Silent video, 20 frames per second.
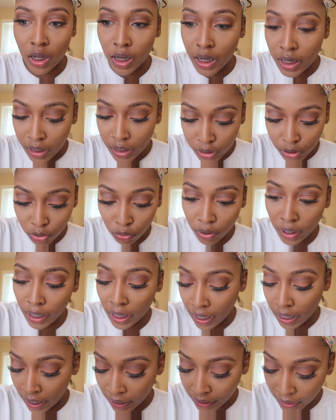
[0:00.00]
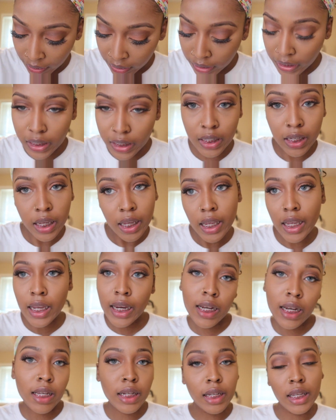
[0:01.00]
It looks okay, I guess.
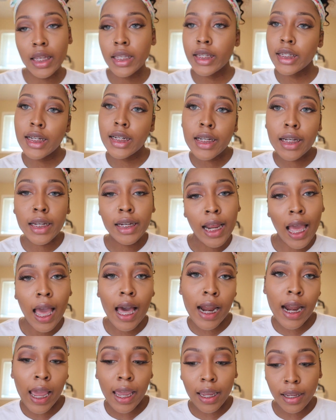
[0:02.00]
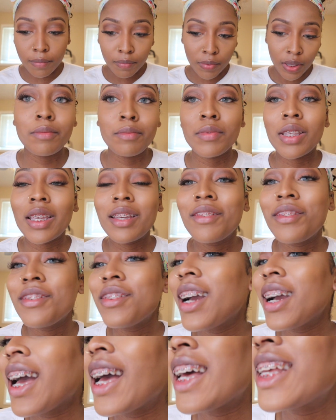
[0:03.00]
It's looking alright. If
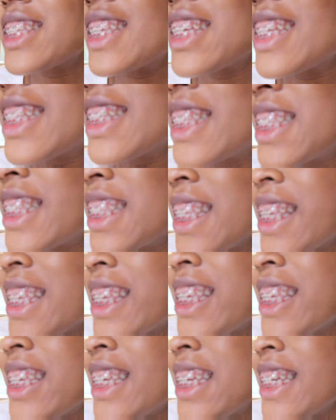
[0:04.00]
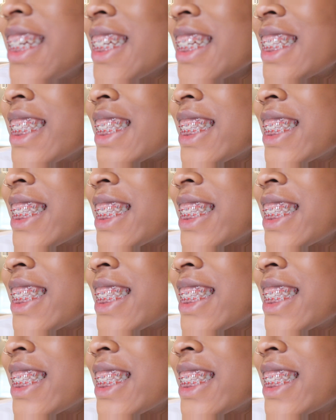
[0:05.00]
you guys can see,